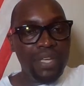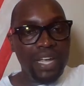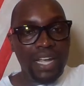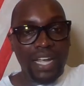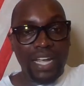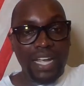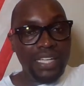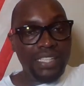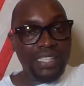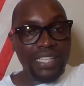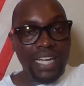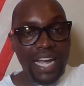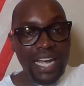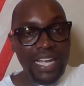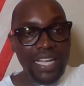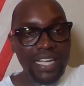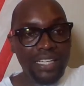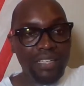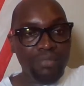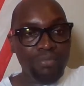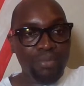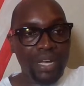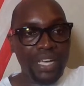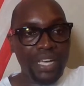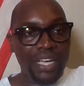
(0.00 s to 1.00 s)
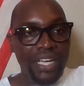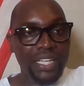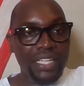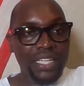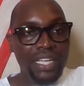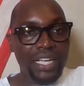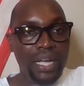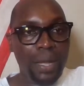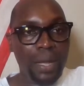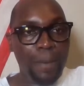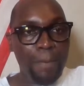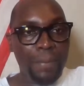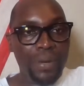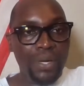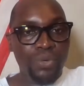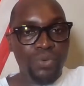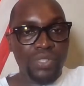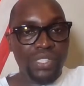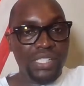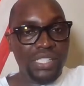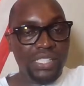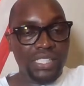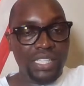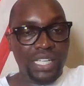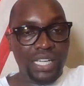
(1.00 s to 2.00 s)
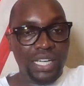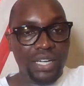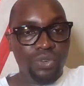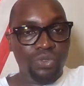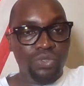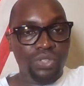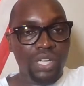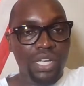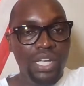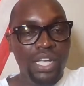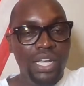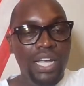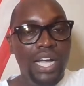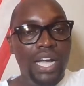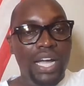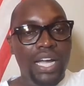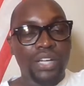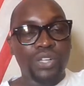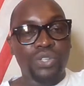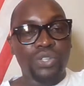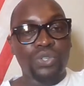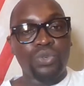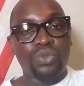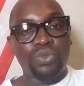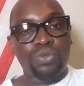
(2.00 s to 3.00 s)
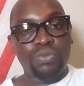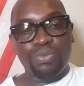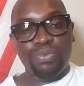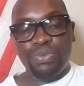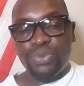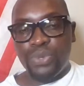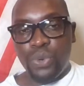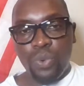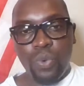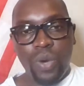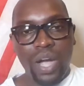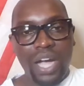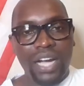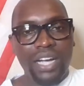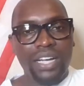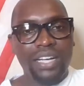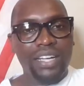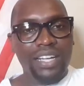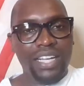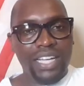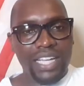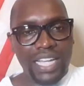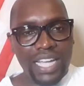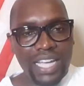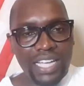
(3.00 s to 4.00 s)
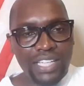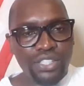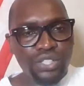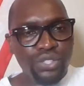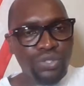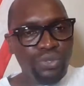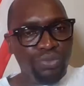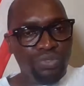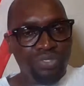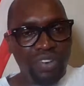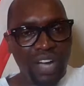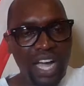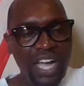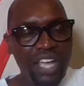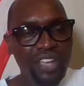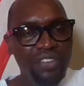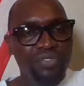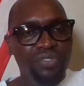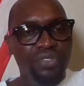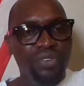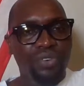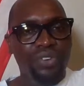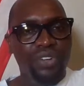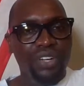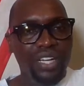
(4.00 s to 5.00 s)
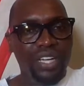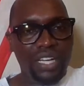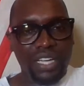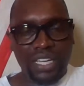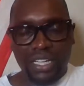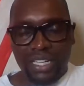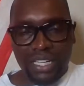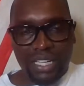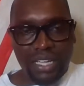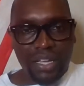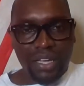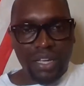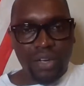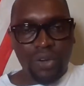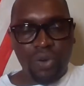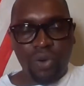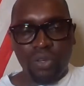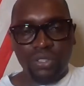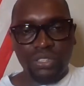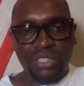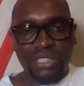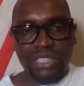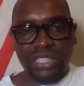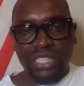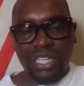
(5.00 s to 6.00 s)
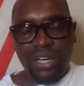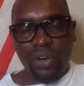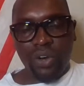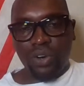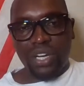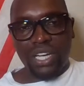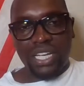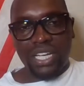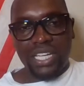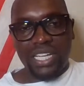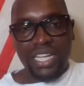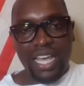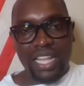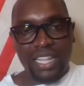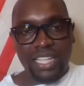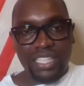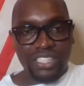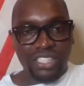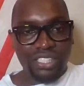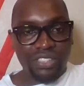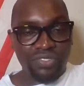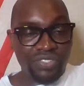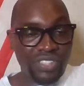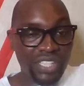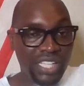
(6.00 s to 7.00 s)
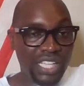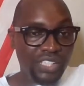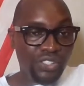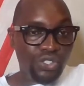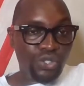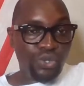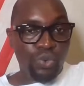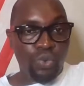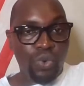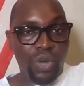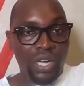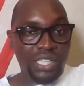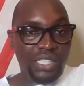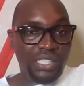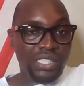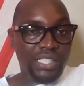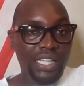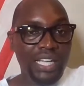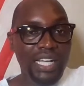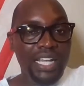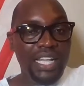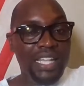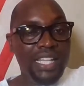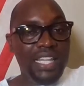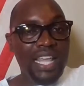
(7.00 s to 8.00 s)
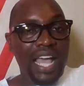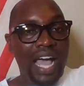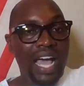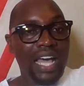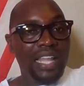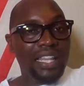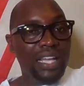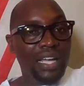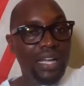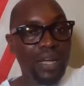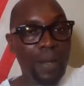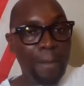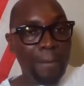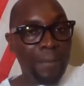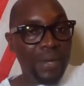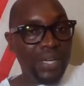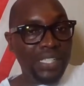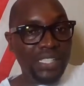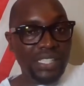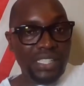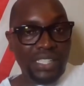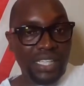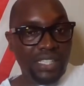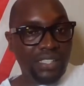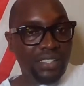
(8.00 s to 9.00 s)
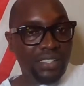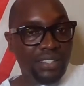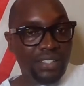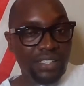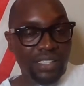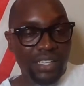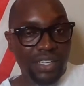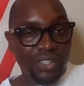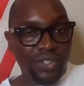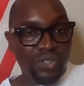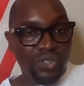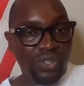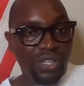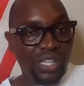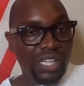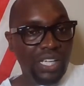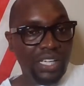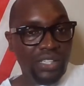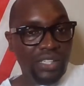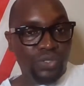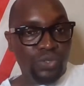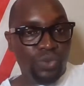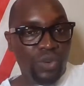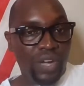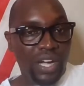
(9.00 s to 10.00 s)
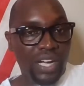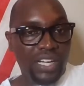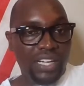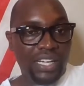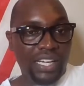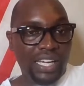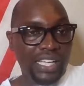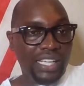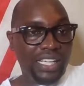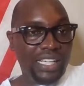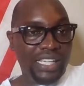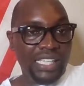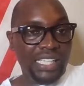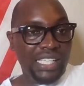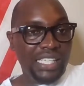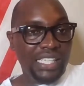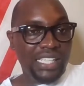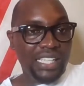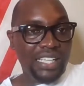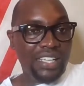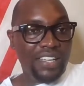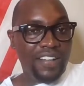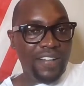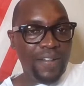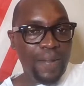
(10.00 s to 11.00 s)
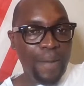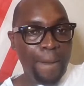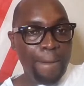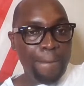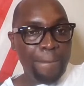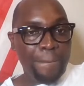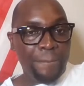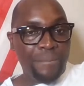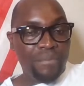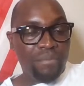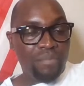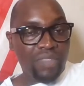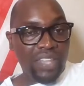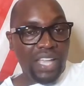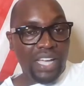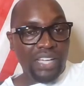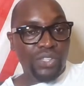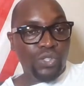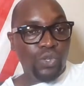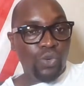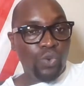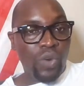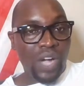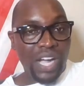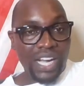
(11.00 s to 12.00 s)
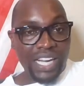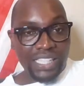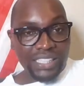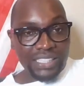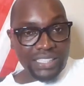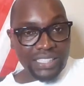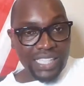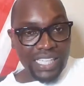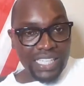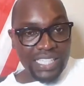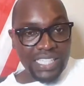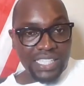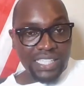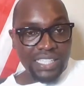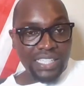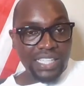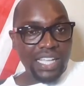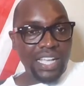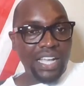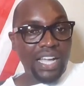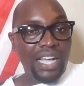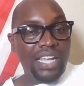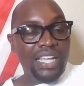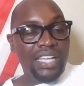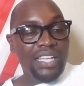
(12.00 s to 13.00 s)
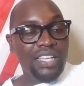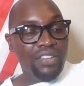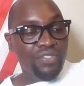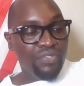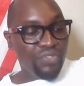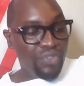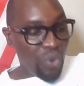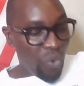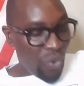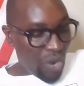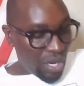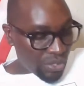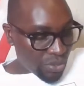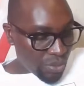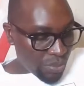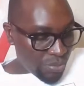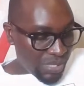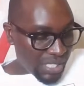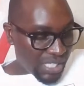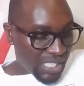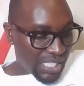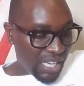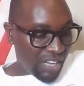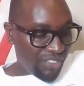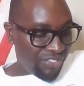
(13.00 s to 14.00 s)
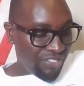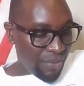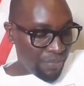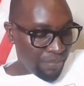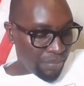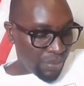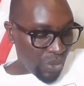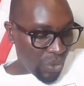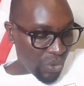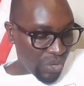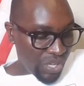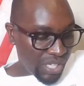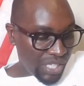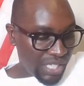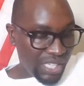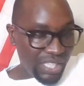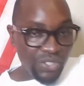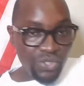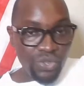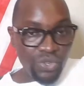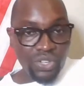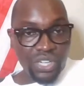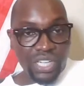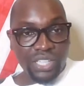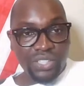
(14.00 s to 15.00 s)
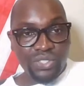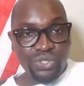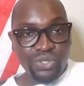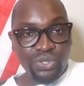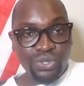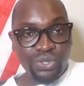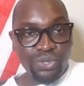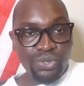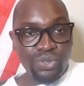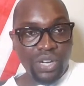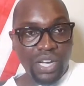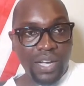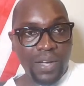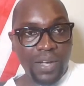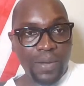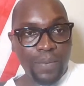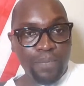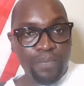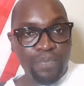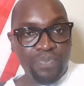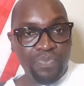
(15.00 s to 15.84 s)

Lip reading: get hired by any company which is around, and you work 8 to 5 or any other shift that you want. There are other companies that you get work like cleaning, and you work at night. If you want to be self-employed, you can do